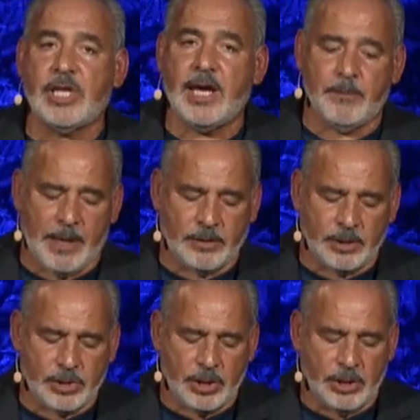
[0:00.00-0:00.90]
say about
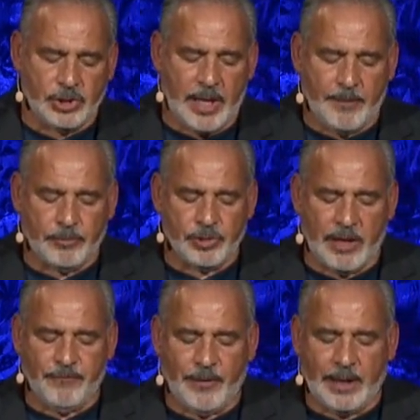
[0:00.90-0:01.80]
this in the chapters
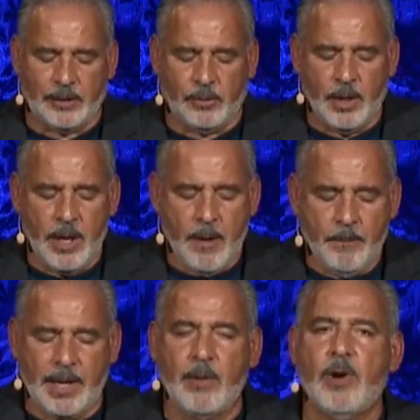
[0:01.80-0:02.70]
that follow,
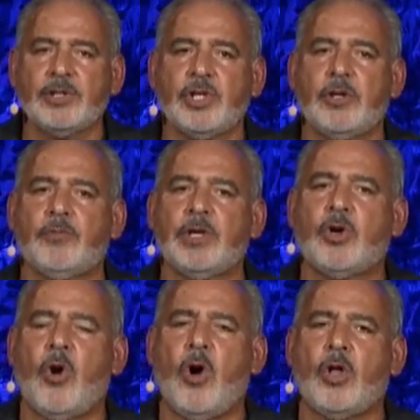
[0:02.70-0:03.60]
but I want you to
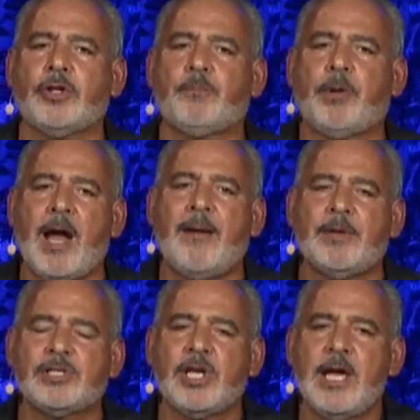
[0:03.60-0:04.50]
recall the
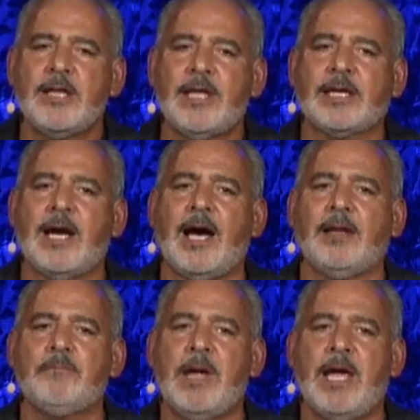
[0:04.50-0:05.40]
promise that
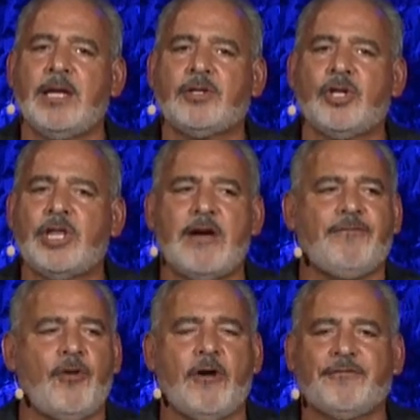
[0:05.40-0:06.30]
God made to their
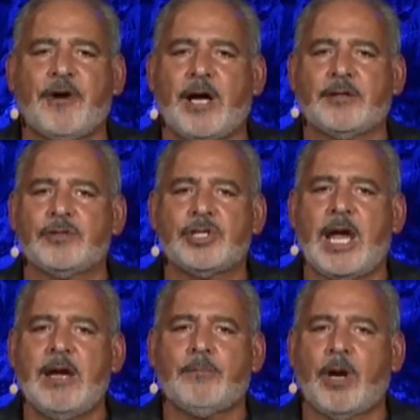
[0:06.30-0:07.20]
forefathers,
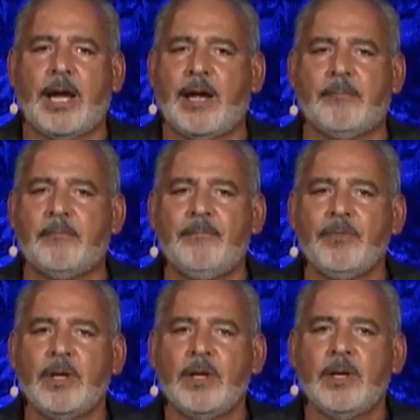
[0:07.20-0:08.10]
Abraham.
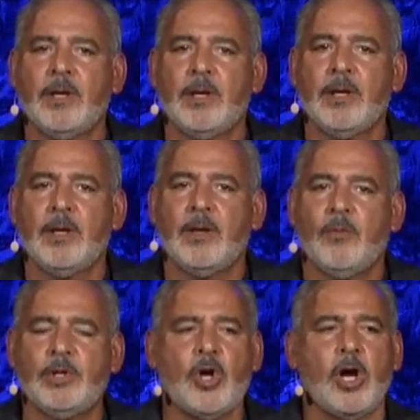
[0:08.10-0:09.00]

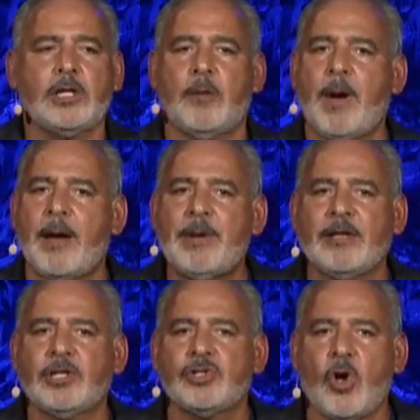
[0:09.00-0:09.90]
We talked
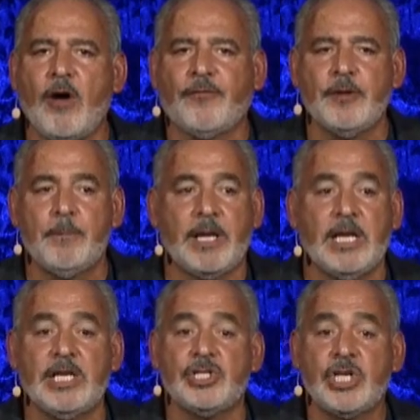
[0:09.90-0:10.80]
about this often, but
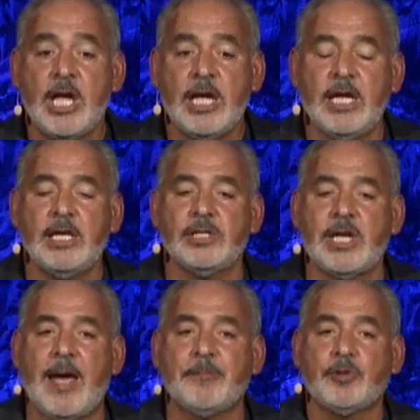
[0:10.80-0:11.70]
it is, it
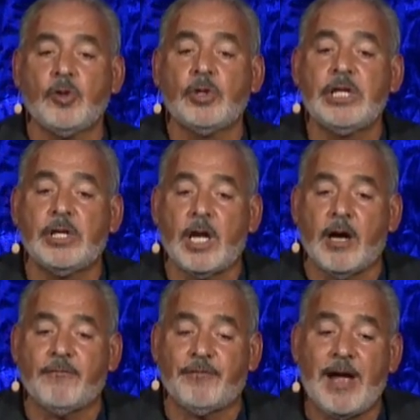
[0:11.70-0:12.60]
is absolutely a,
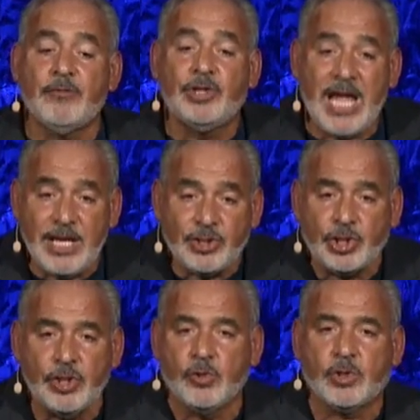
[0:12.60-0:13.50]
a,
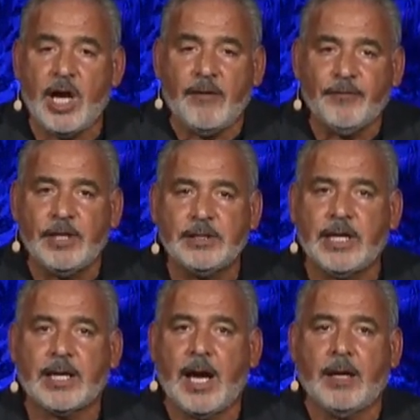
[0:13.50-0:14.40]
foundational covenant
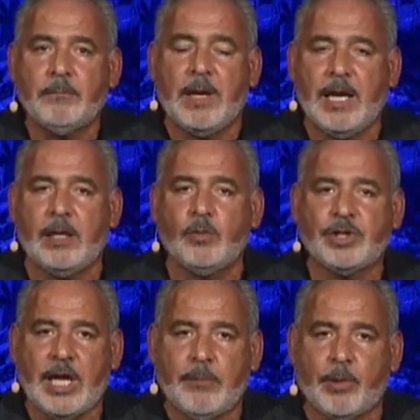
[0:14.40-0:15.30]
that God made
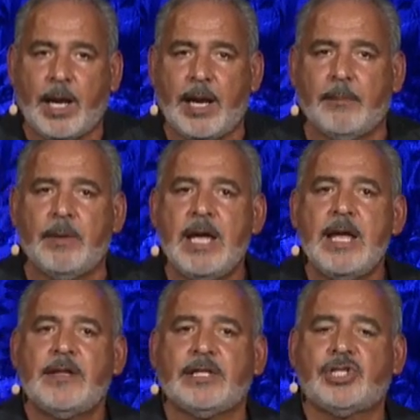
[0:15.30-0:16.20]
with Abraham.
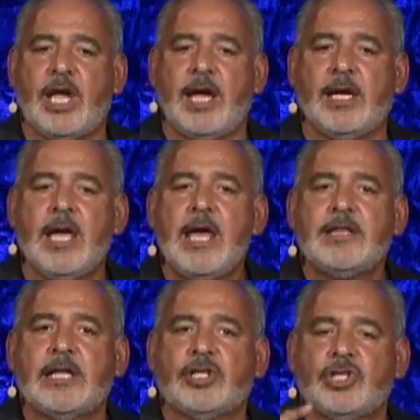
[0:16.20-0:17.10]
That's saying
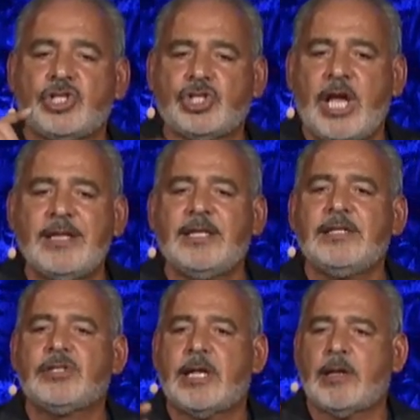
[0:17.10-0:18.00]
that the
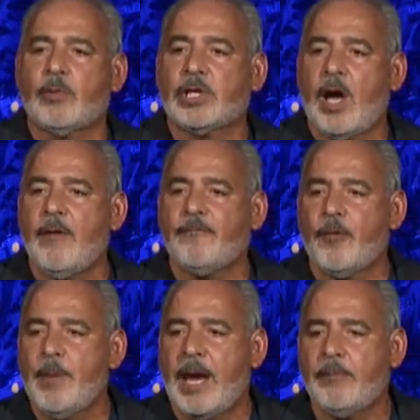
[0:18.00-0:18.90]
descendants that would come
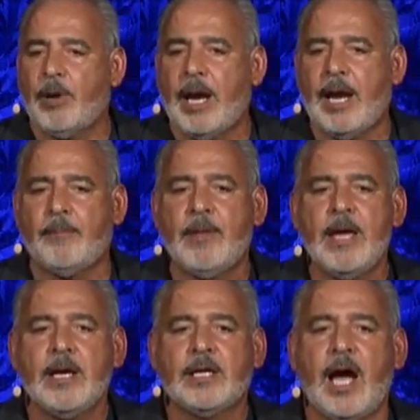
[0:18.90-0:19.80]
from Abraham,
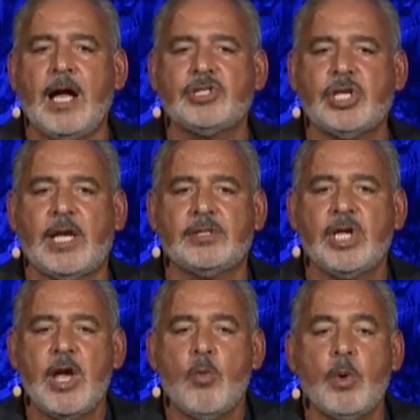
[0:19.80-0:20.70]
God says,
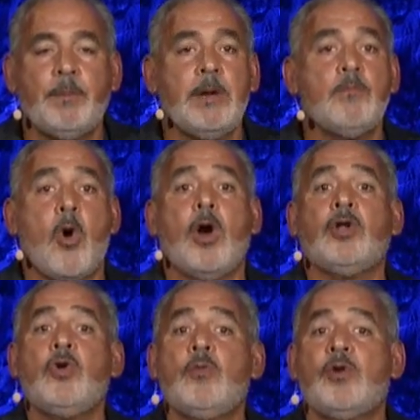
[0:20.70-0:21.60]
would be more
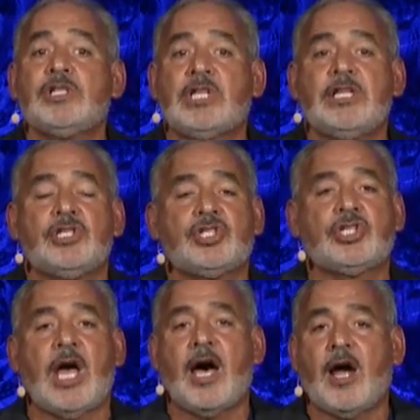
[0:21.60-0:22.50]
numerous than the
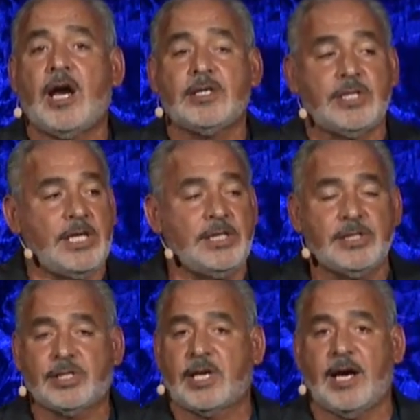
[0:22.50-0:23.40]
stars in the
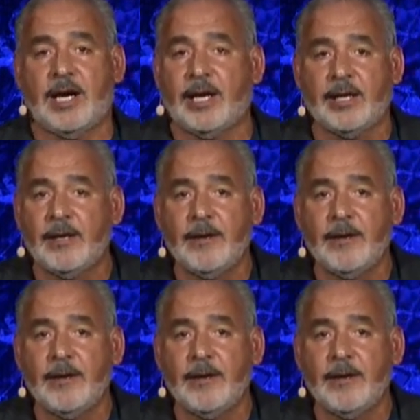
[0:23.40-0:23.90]
sky.